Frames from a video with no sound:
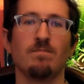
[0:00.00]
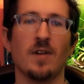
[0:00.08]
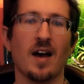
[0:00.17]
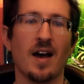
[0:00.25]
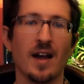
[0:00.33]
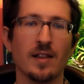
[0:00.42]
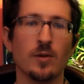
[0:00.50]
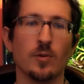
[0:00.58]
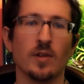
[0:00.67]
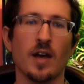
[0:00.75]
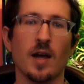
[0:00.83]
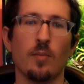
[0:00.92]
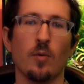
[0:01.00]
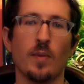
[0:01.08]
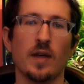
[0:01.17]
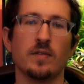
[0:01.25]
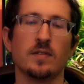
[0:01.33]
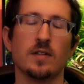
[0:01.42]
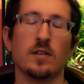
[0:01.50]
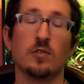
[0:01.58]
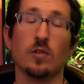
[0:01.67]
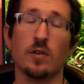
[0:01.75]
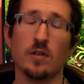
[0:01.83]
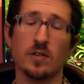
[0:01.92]
highly reliable method to
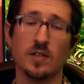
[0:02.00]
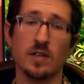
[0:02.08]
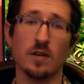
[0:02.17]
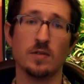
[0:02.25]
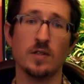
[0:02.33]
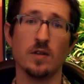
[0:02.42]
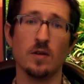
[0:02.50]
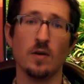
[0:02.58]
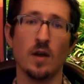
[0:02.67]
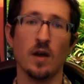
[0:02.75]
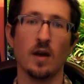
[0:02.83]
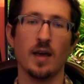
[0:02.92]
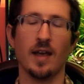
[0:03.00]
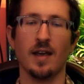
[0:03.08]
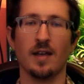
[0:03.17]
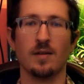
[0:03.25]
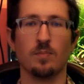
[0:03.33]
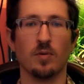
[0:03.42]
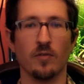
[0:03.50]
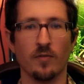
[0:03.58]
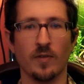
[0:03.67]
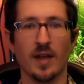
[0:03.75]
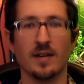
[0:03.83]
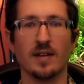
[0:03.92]
control your C O two and
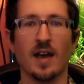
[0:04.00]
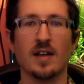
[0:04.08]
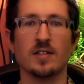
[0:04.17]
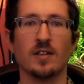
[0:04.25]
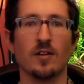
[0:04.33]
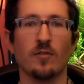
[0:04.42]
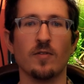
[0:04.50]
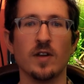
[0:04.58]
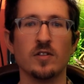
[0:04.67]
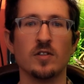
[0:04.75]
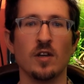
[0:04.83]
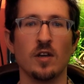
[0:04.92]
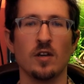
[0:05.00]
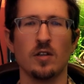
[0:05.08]
prevent gassing your fish,